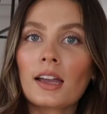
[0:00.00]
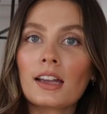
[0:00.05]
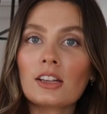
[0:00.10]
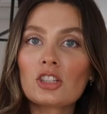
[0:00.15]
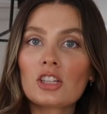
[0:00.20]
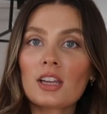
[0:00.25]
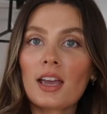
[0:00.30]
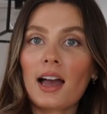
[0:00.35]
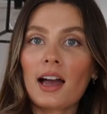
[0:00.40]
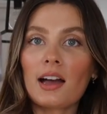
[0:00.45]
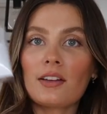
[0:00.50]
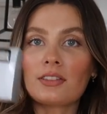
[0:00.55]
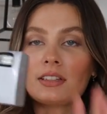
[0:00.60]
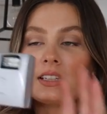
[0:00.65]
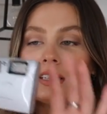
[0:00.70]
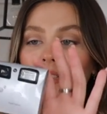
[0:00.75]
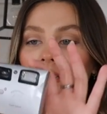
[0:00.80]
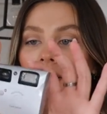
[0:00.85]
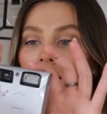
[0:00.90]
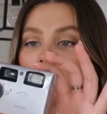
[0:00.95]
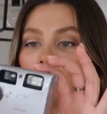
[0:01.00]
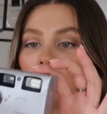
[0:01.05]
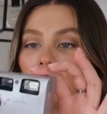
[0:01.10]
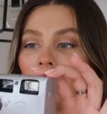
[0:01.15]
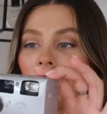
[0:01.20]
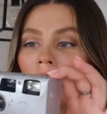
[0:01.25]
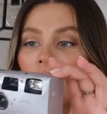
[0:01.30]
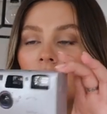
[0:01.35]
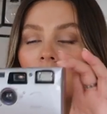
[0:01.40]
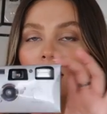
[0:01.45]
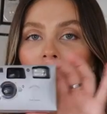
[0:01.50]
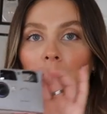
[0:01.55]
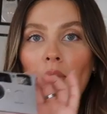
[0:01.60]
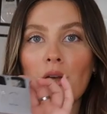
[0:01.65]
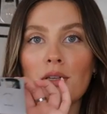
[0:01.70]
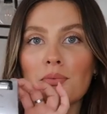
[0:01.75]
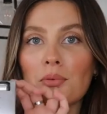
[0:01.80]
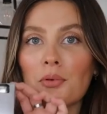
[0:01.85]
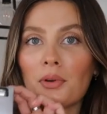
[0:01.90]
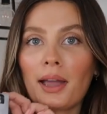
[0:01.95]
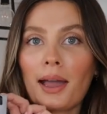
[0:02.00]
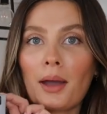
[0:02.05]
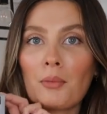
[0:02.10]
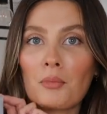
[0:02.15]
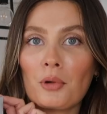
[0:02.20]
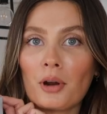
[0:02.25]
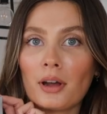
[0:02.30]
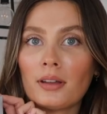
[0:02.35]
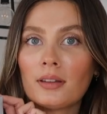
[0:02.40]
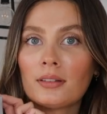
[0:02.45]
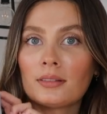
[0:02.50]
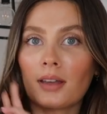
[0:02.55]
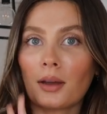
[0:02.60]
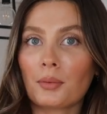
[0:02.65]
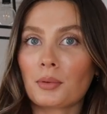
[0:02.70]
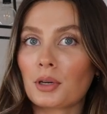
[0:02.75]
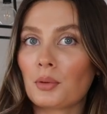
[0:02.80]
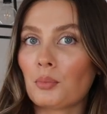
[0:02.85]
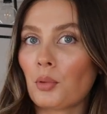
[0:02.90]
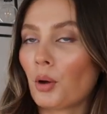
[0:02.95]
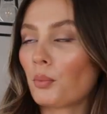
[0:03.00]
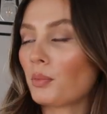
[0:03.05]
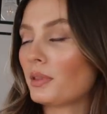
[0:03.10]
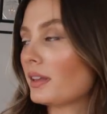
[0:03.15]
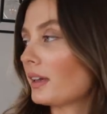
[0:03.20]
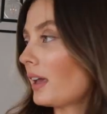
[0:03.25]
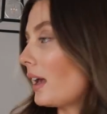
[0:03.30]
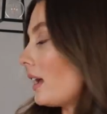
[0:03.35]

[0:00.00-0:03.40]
I actually have a little disposable camera that I'm gonna pop in